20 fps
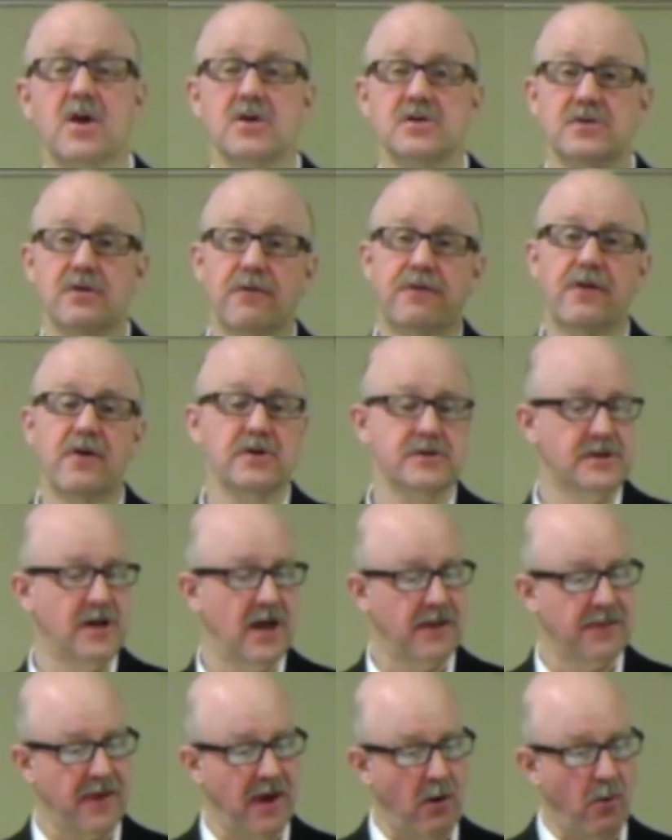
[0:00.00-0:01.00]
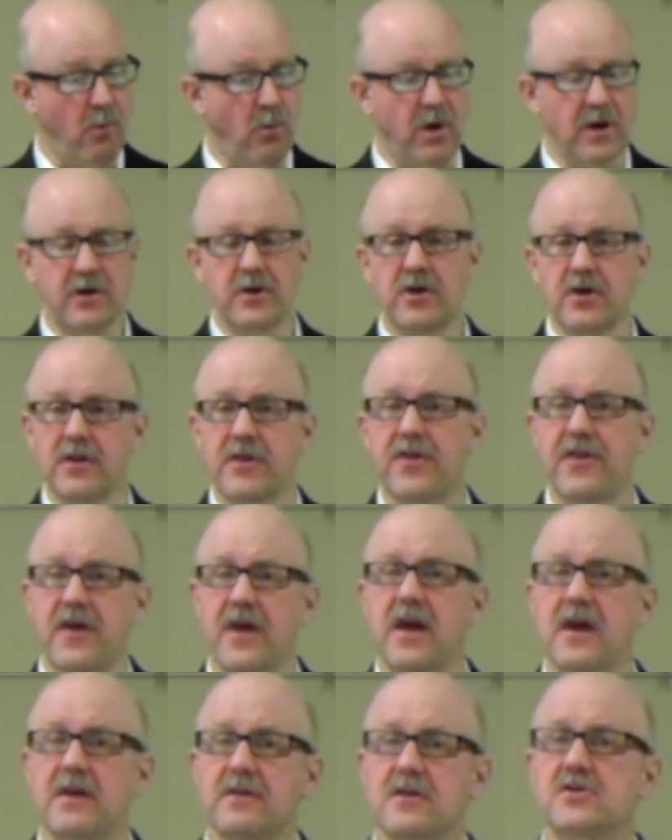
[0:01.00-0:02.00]
So first take that one good
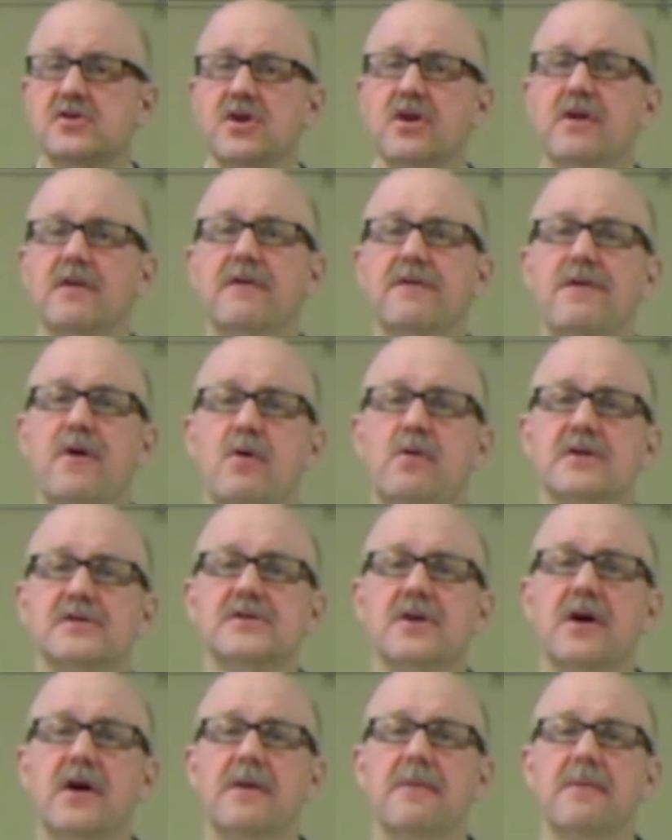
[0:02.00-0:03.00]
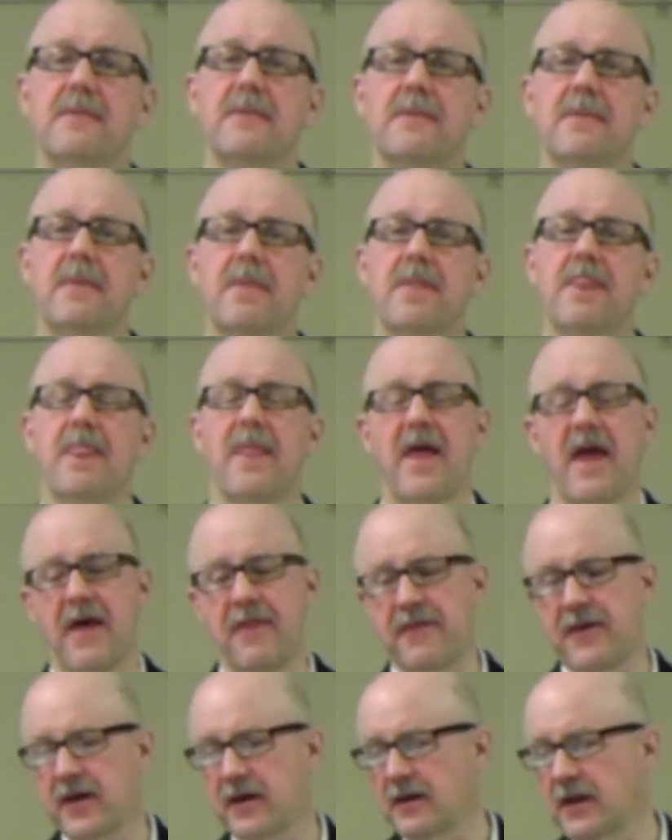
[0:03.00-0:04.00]
thing that you're going to focus on,
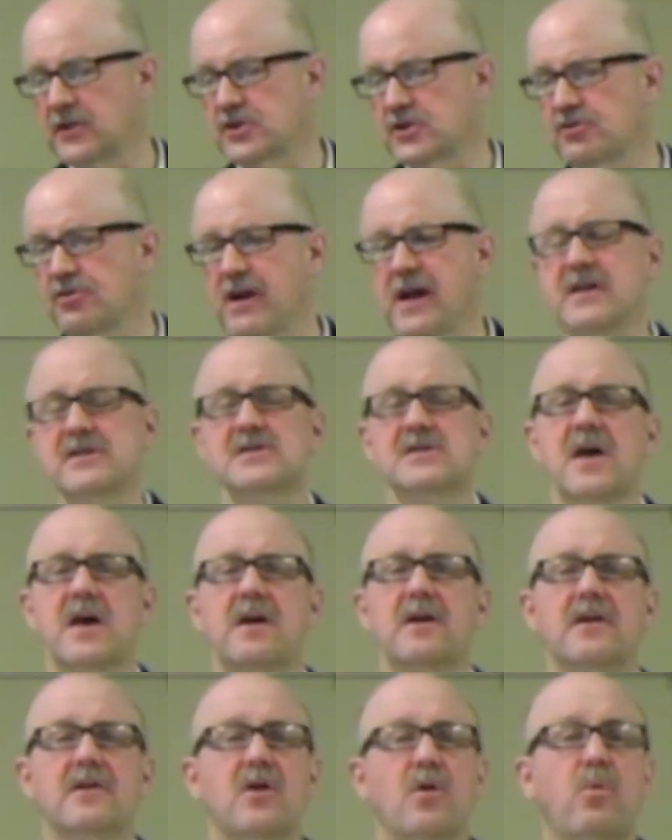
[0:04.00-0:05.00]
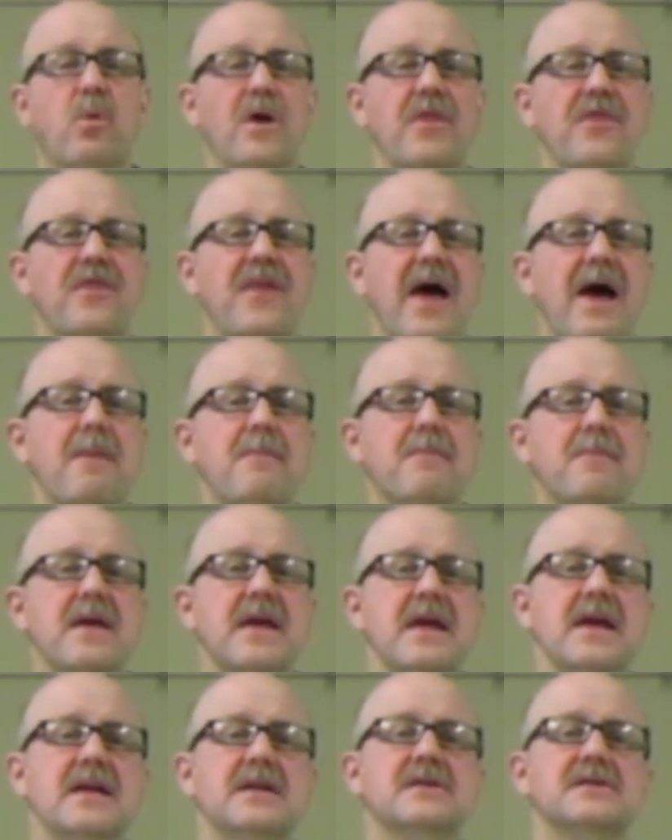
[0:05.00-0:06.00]
and then let's translate it into what that
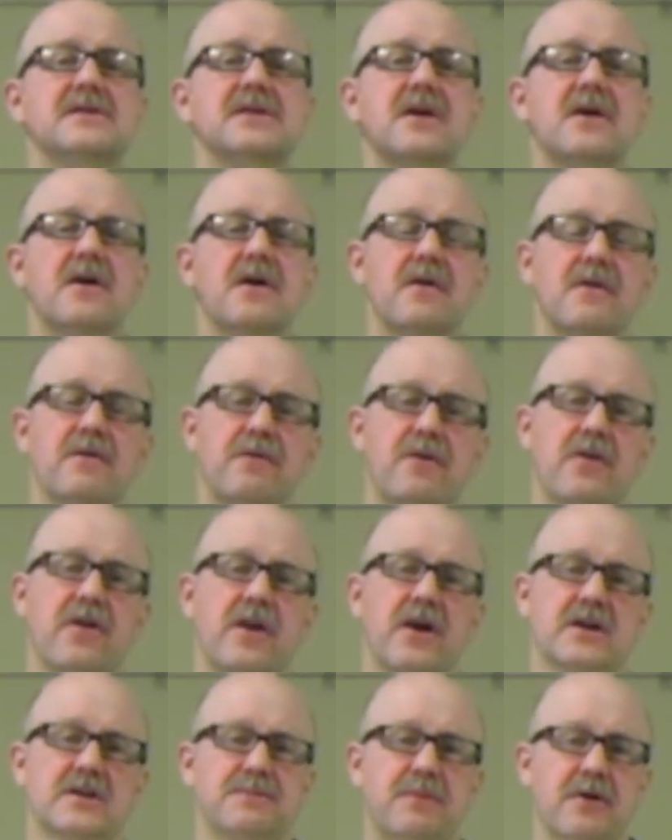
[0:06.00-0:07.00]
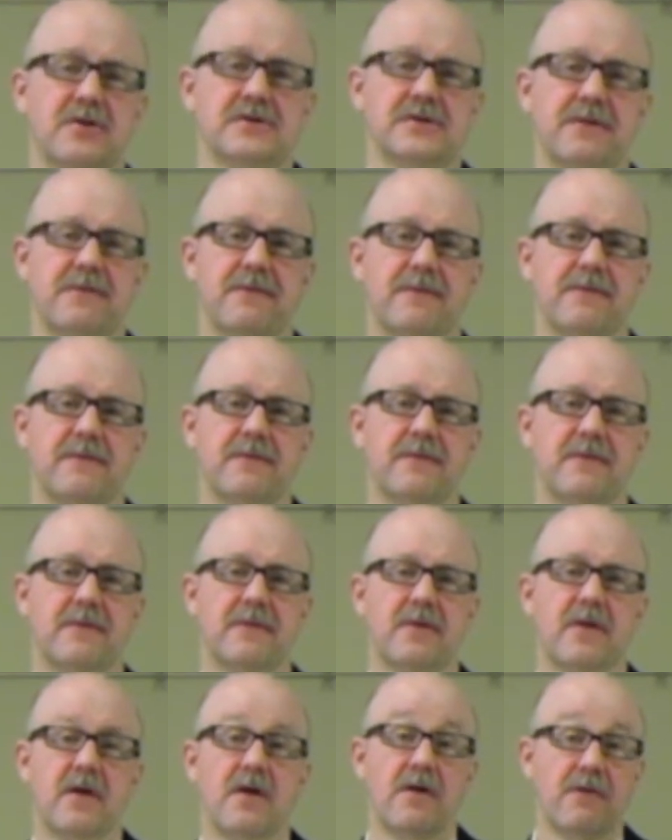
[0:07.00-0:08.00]
means for the next person.
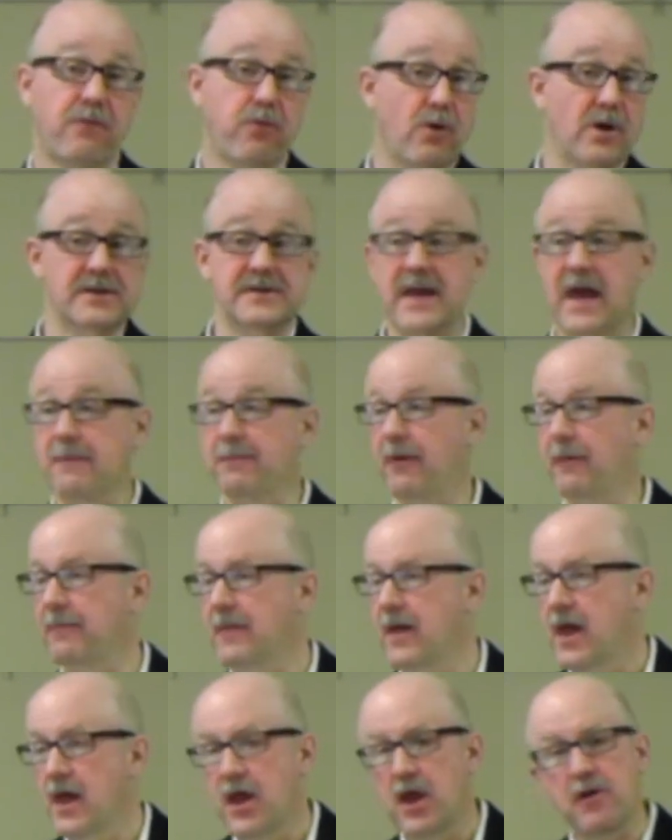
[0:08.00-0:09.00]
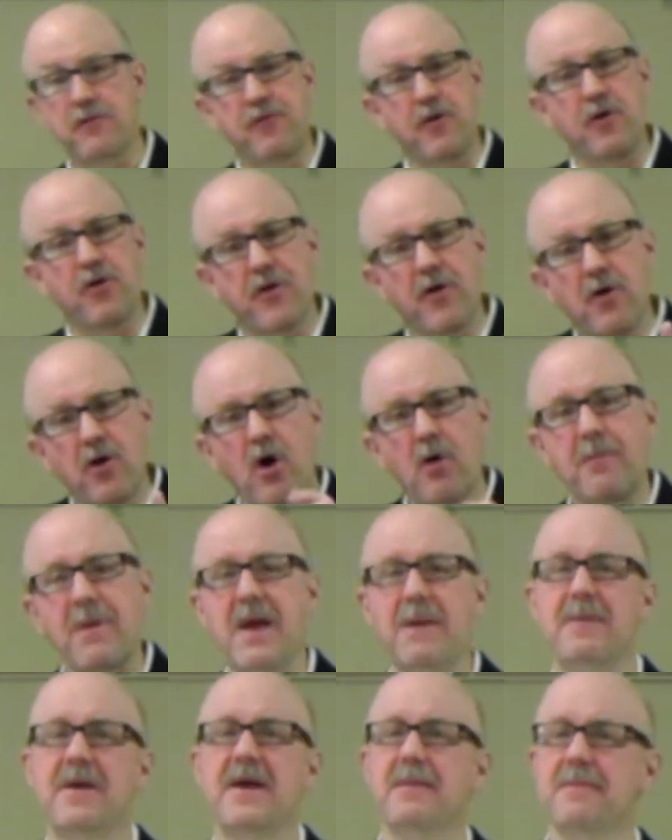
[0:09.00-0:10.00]
For example, if you're thorough,
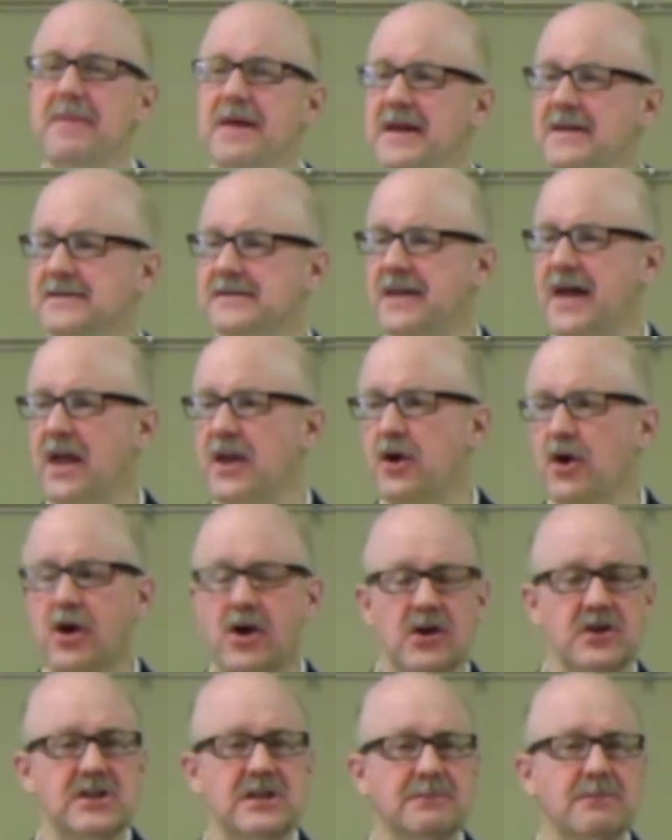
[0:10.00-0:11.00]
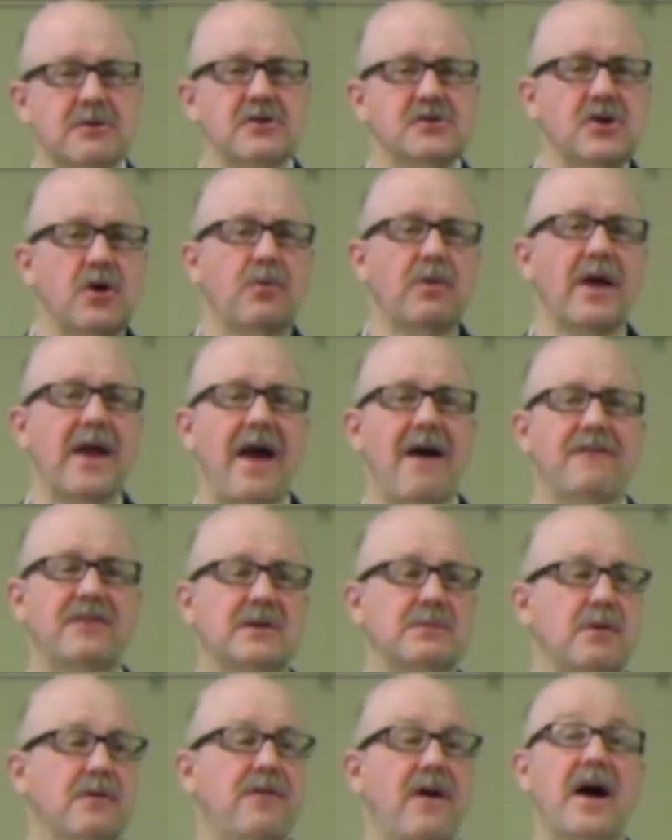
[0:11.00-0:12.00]
maybe it means that your customers only
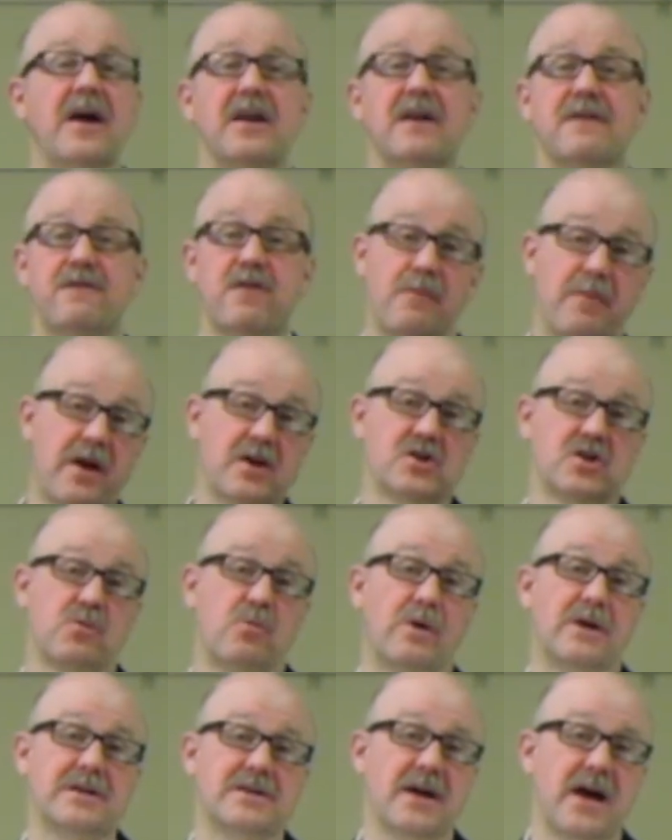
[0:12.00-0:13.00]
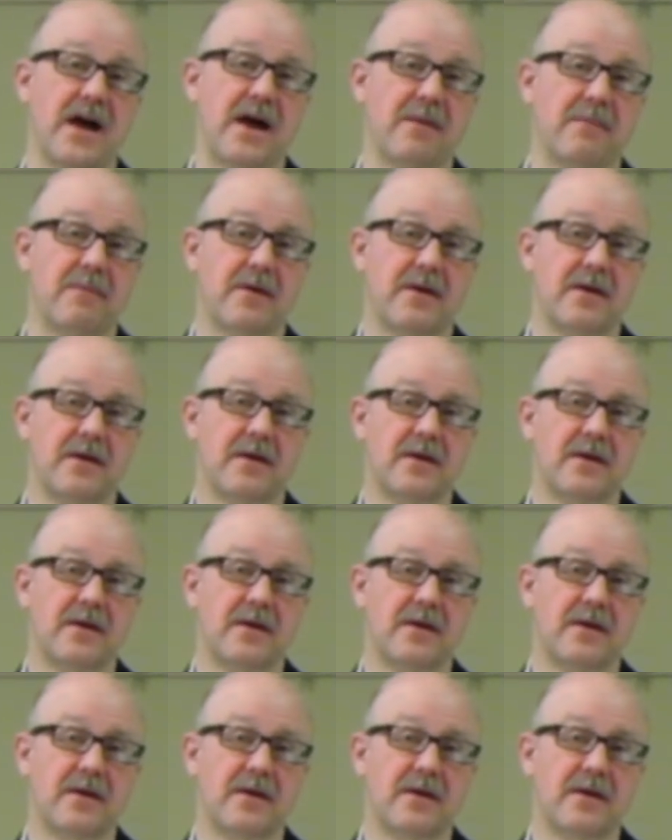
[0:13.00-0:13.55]
have to provide information one time.